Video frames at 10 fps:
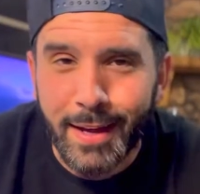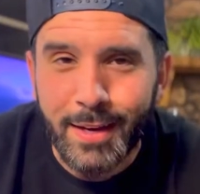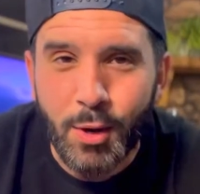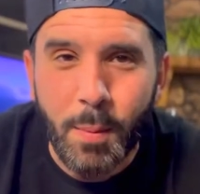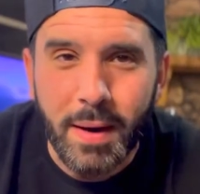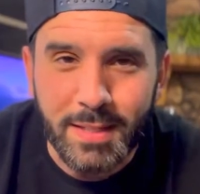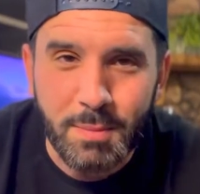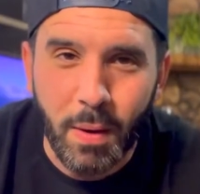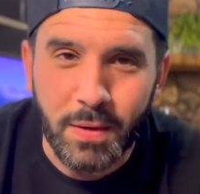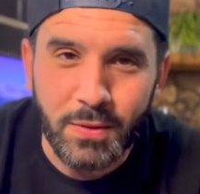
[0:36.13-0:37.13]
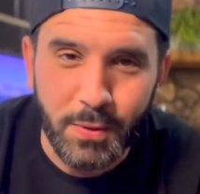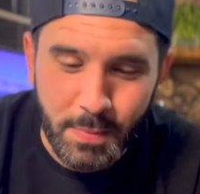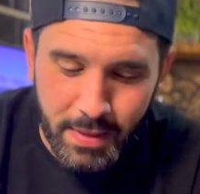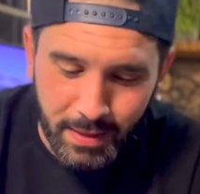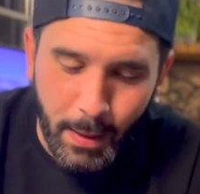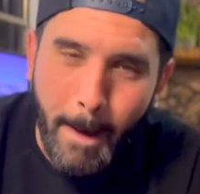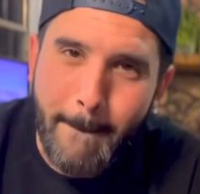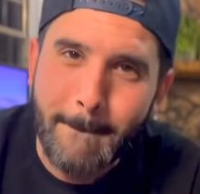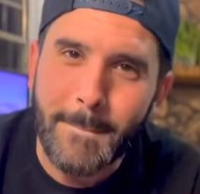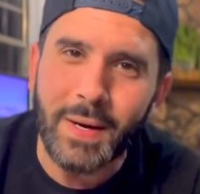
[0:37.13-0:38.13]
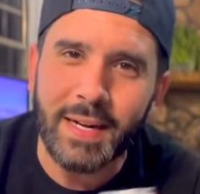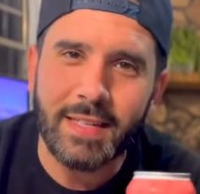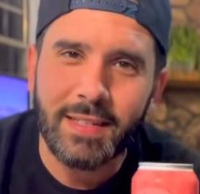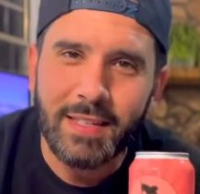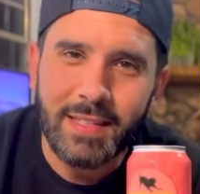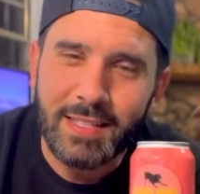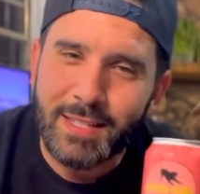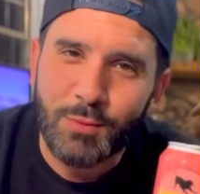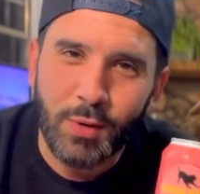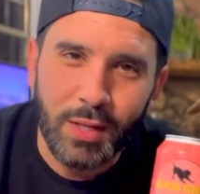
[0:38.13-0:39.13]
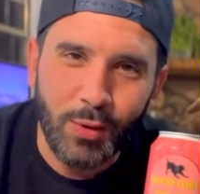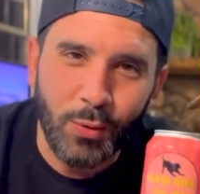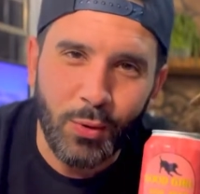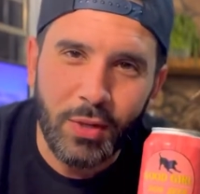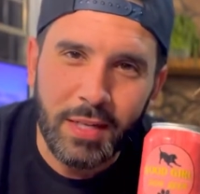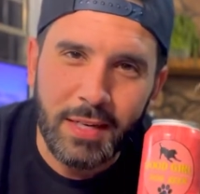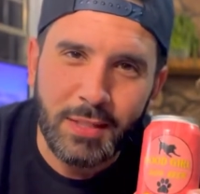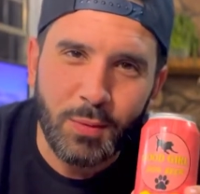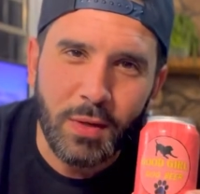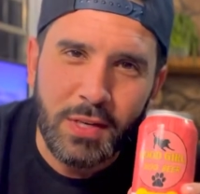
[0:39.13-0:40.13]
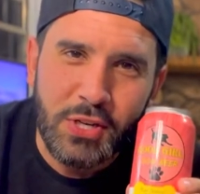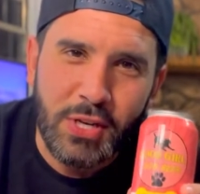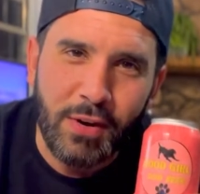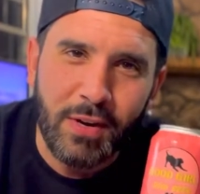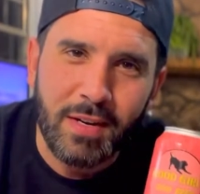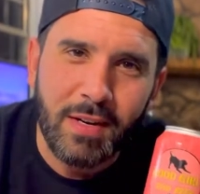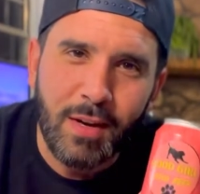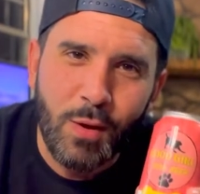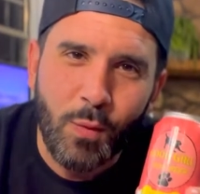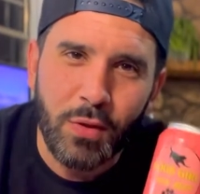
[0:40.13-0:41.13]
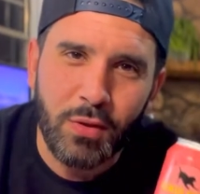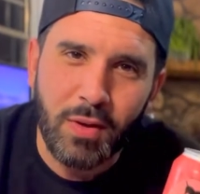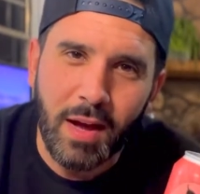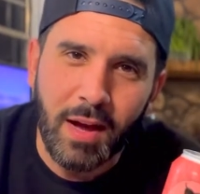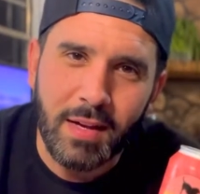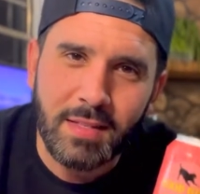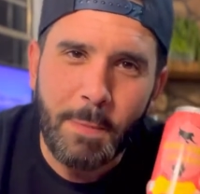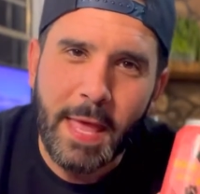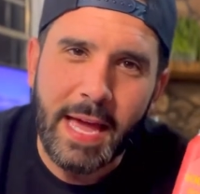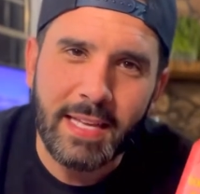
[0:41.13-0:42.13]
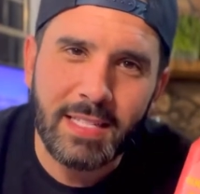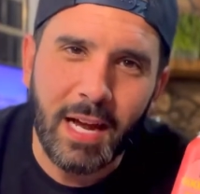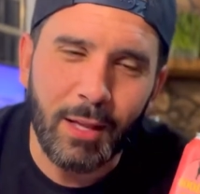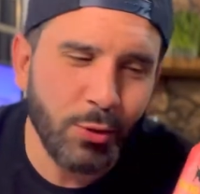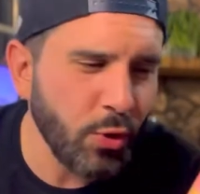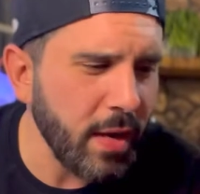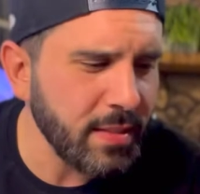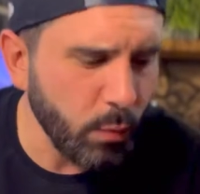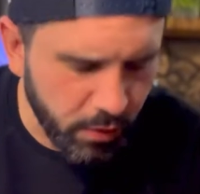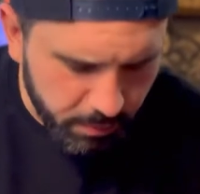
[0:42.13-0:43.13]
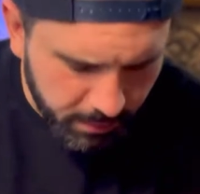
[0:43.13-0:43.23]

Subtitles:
Nobody's sponsoring me. But this is really cool, and I just wanted to share it with you guys as Kylo tries it with